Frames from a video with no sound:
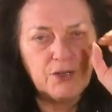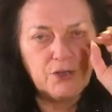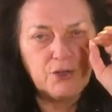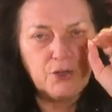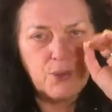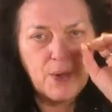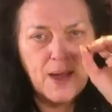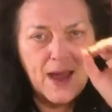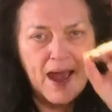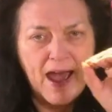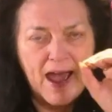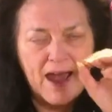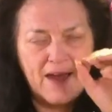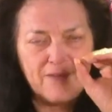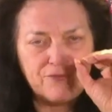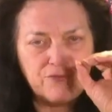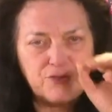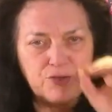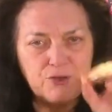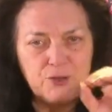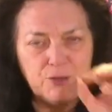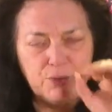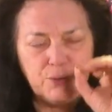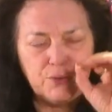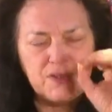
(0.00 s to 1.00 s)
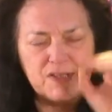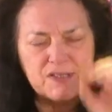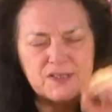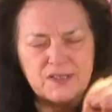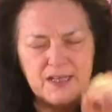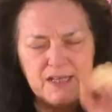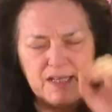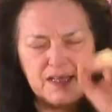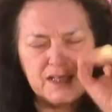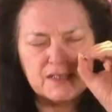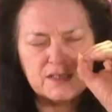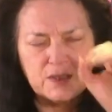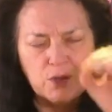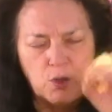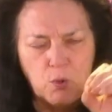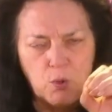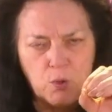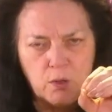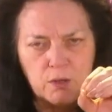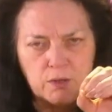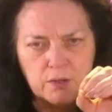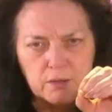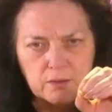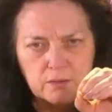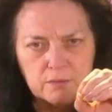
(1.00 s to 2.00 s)
You have to do these things in
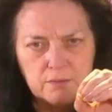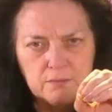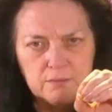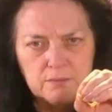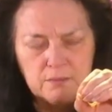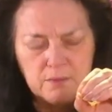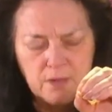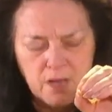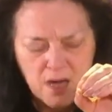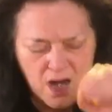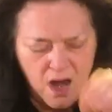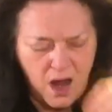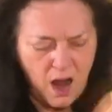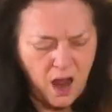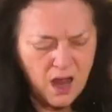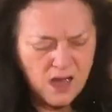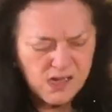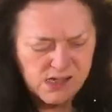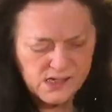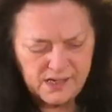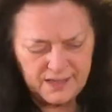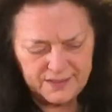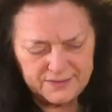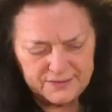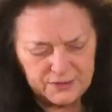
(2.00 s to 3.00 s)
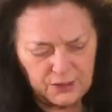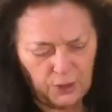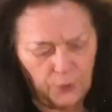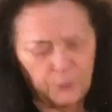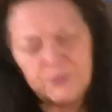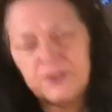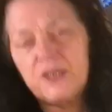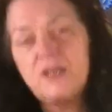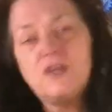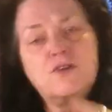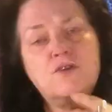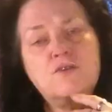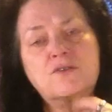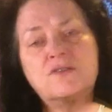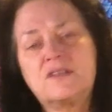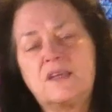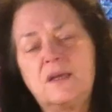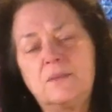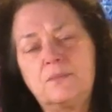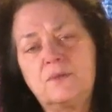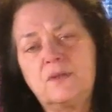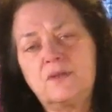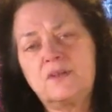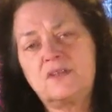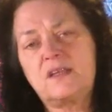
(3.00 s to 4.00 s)
order. Don't think you can
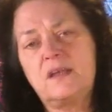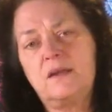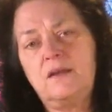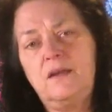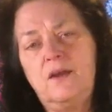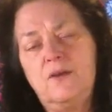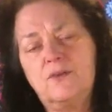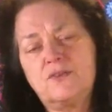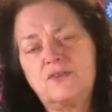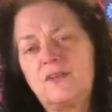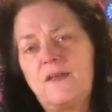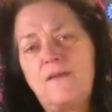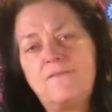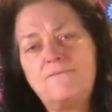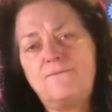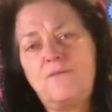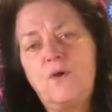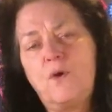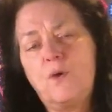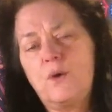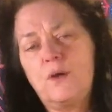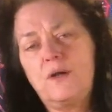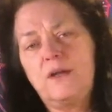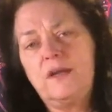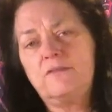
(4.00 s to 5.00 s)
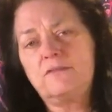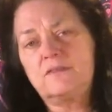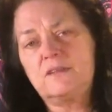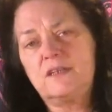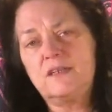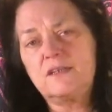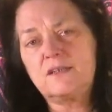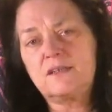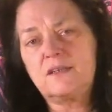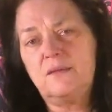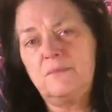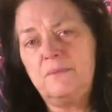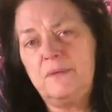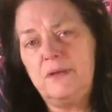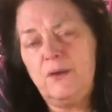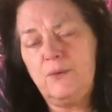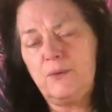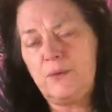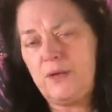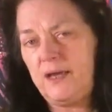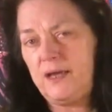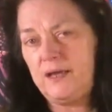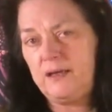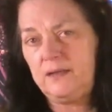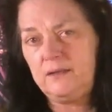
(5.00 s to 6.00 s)
skip this, you know, step four and everything's going to be
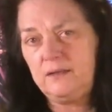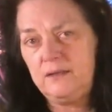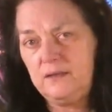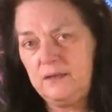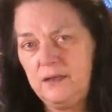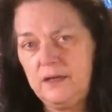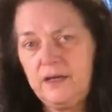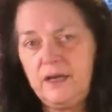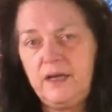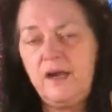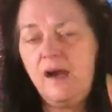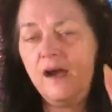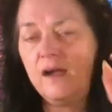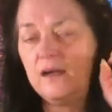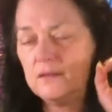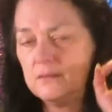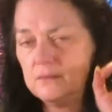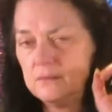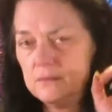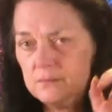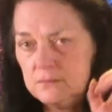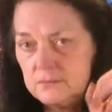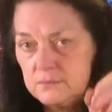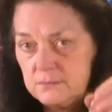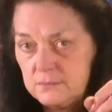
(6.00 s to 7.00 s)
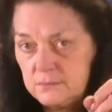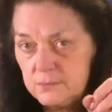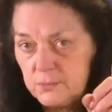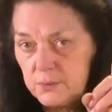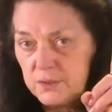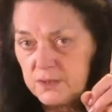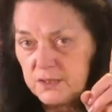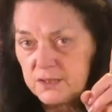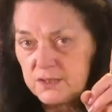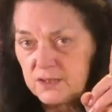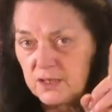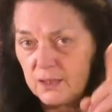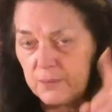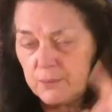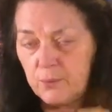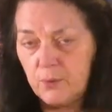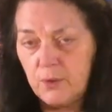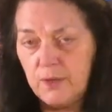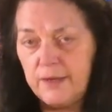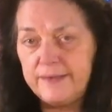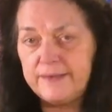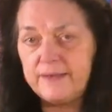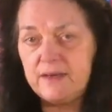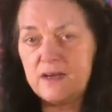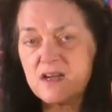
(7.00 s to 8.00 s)
okay, all right? We did step
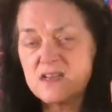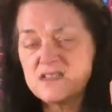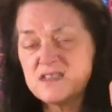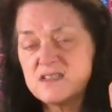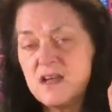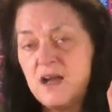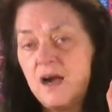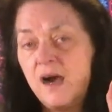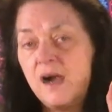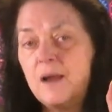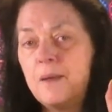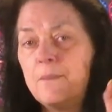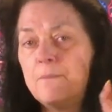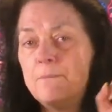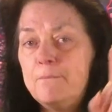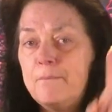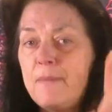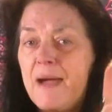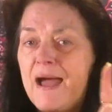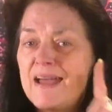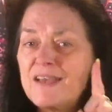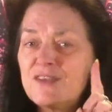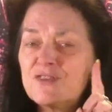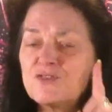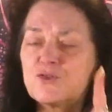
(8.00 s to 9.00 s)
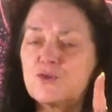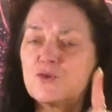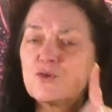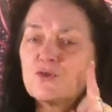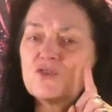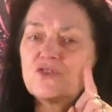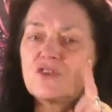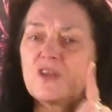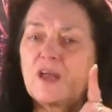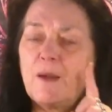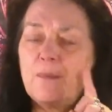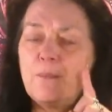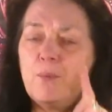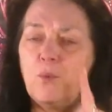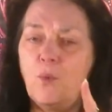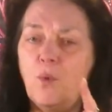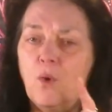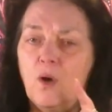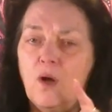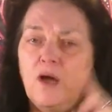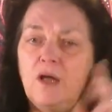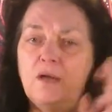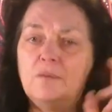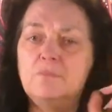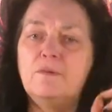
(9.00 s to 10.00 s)
one. Master step
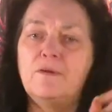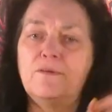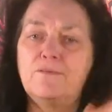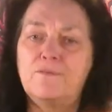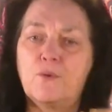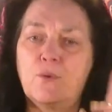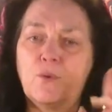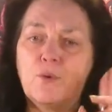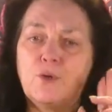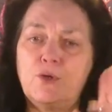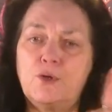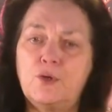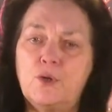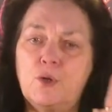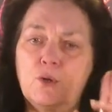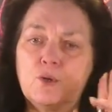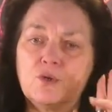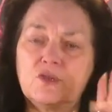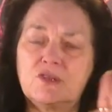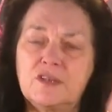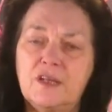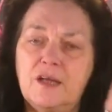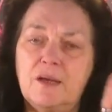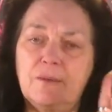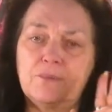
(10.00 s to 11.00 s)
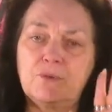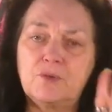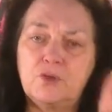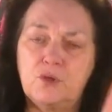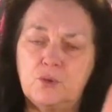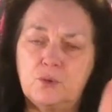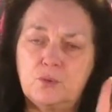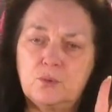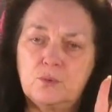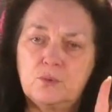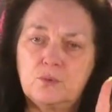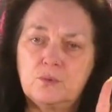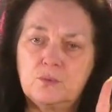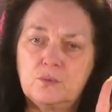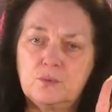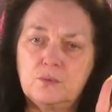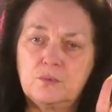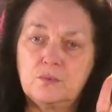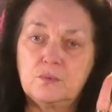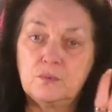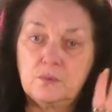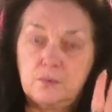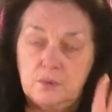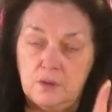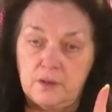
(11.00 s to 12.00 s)
one before you go to step two.
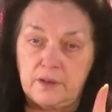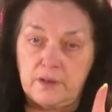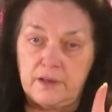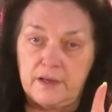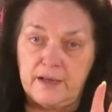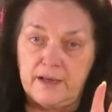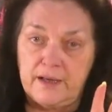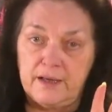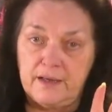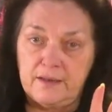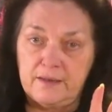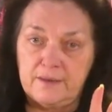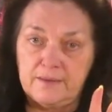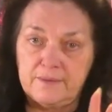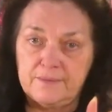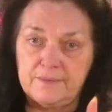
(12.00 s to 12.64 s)
All right.